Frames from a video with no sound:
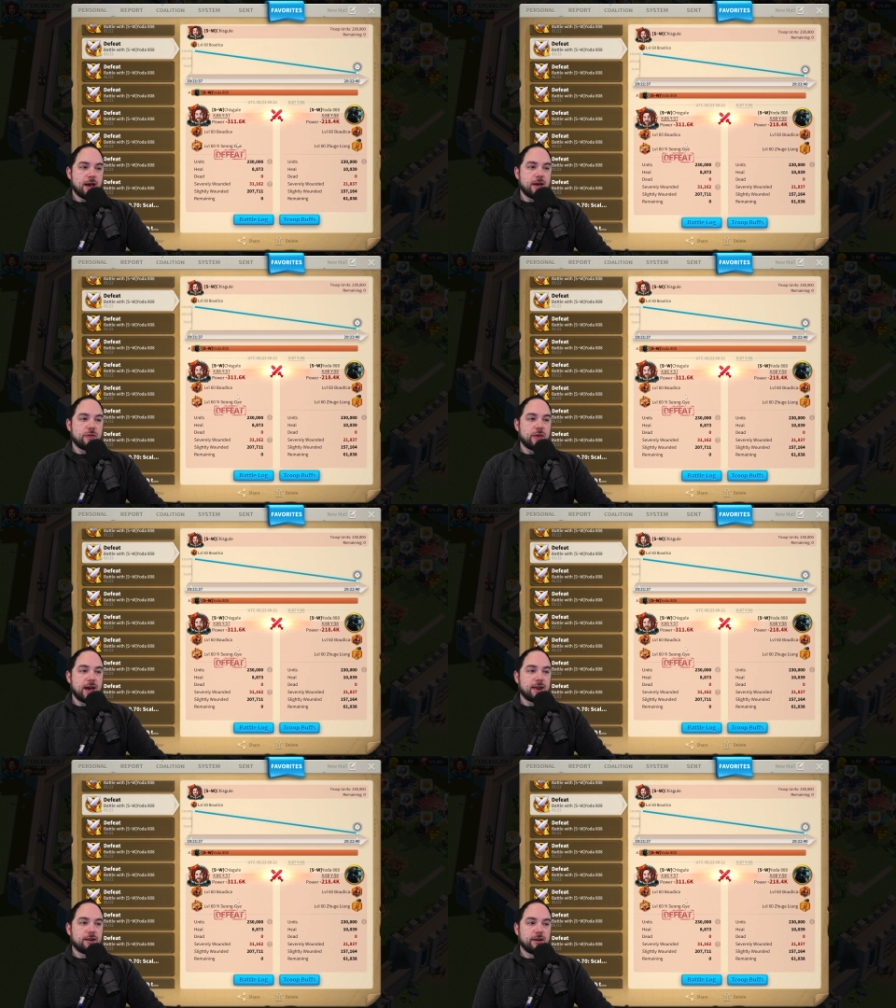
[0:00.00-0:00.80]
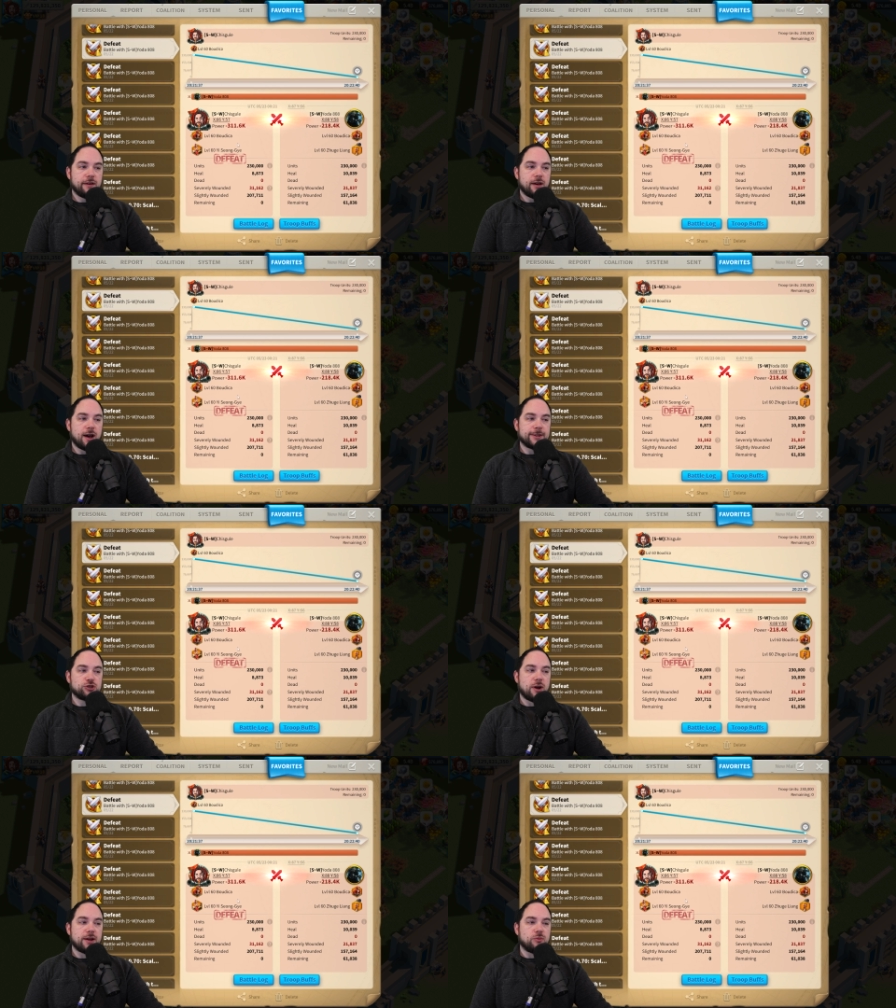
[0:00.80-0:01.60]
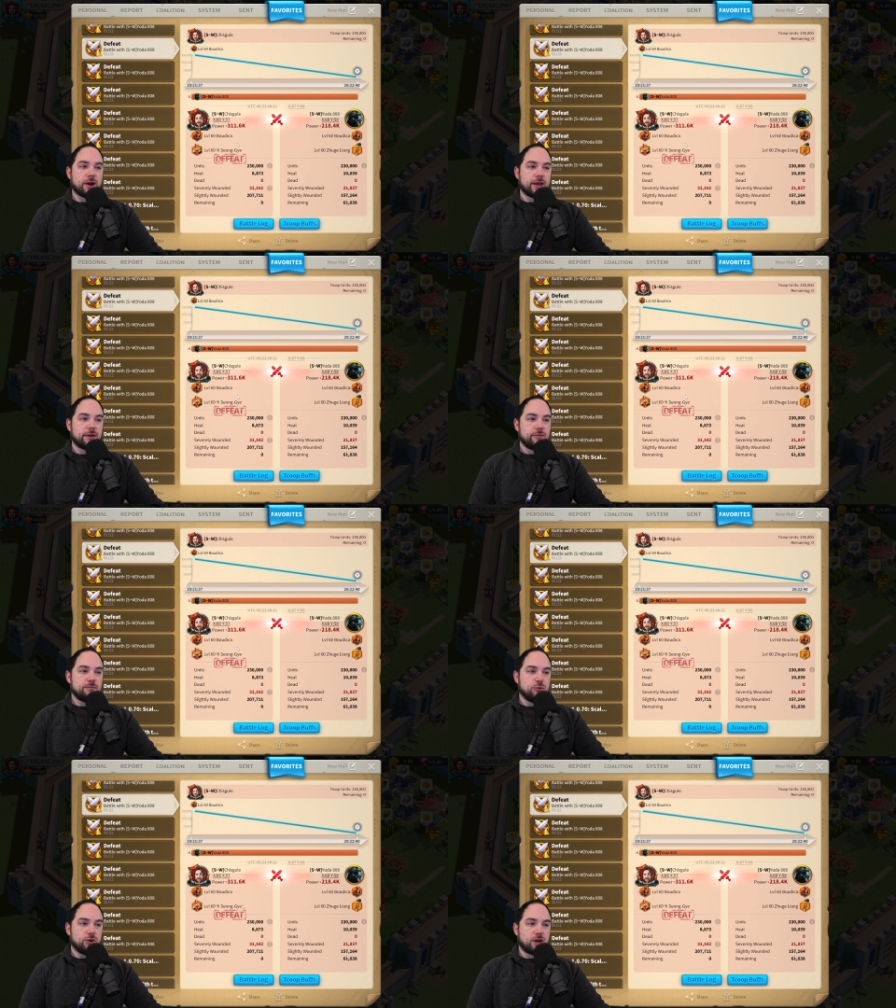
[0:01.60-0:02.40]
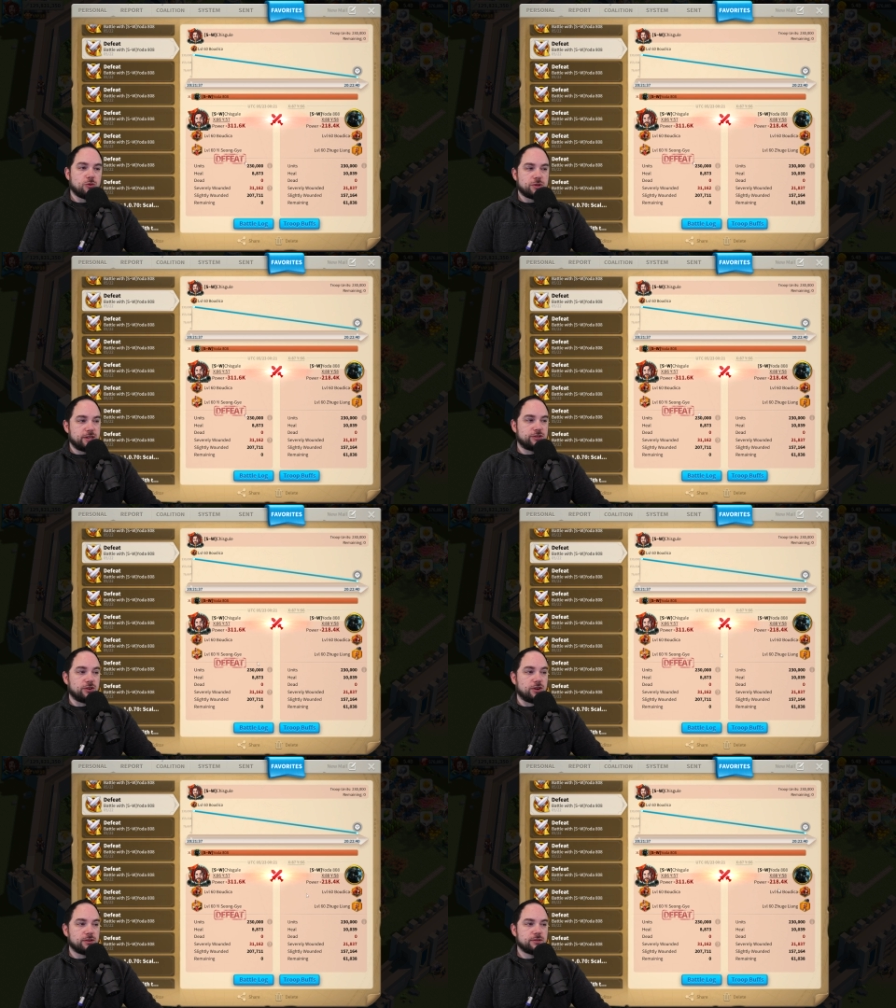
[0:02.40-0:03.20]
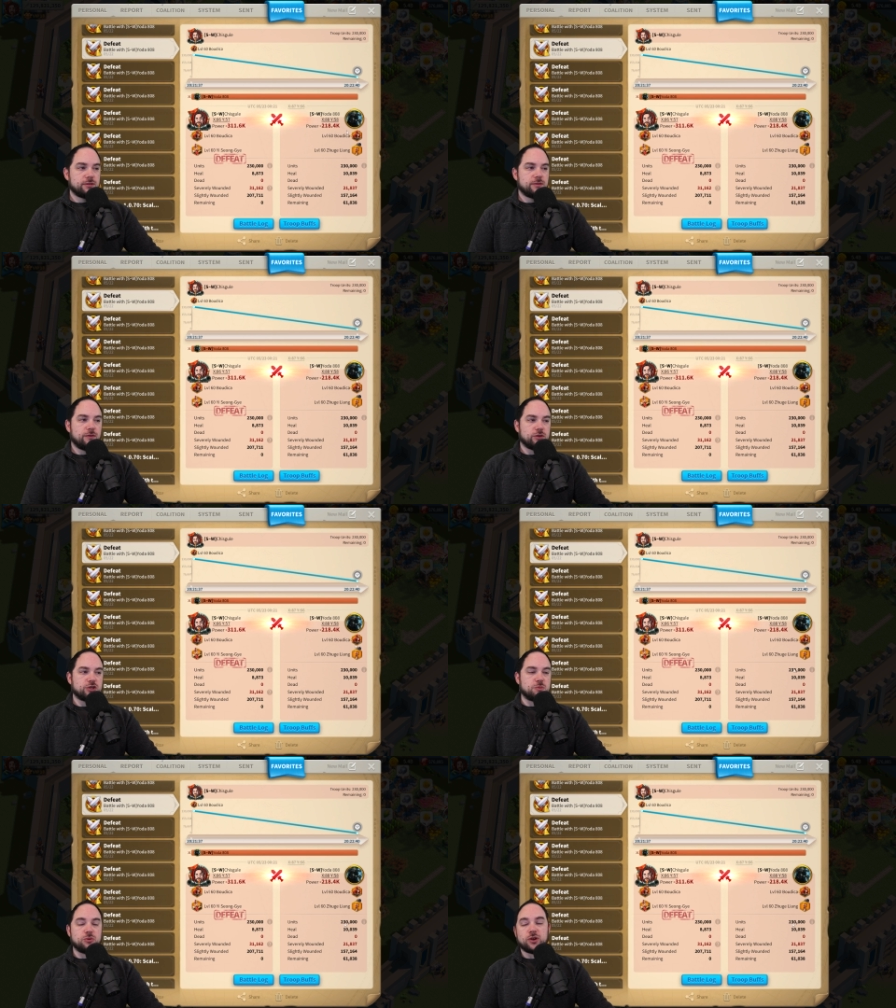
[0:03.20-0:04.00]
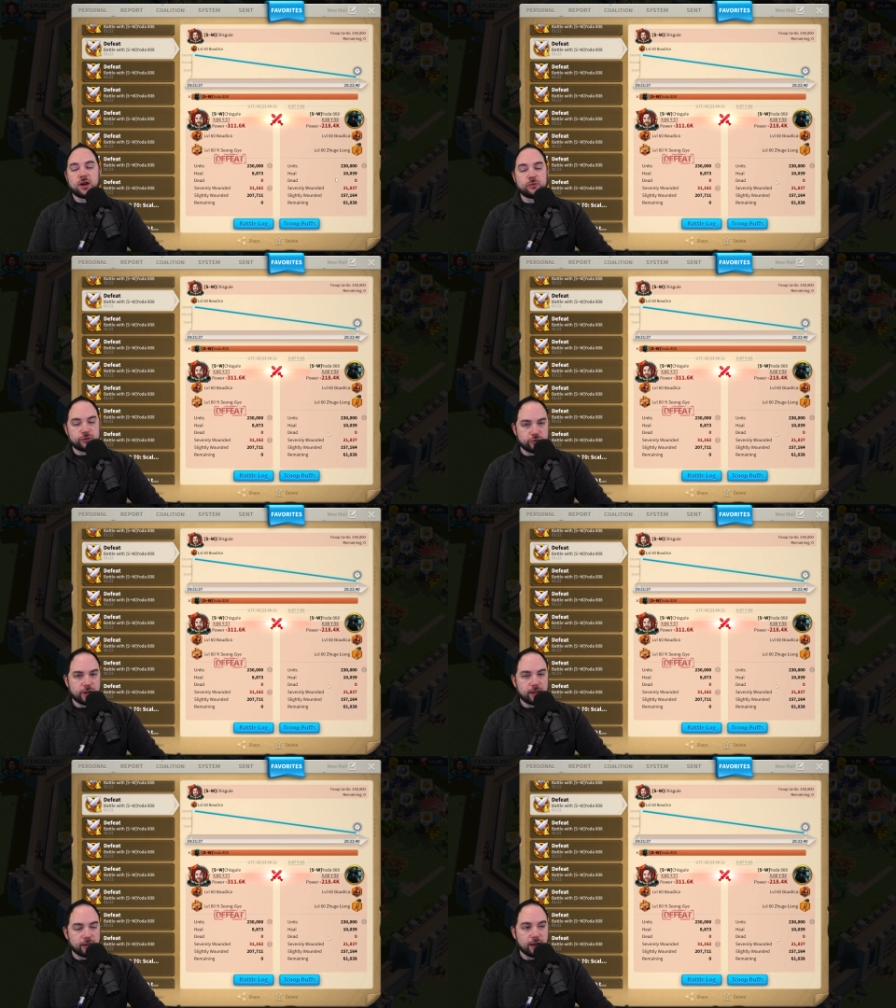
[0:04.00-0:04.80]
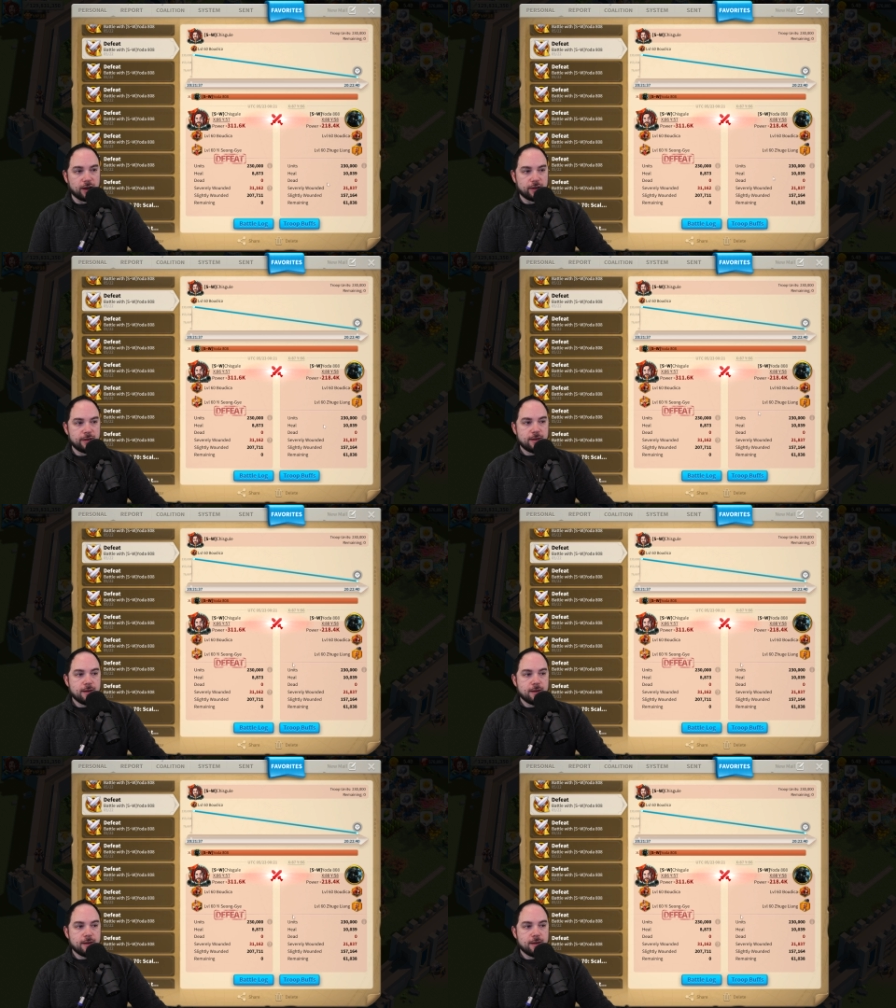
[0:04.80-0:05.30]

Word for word: And then I tried running Boudica with Esong versus Boudica with Zhuge Liang.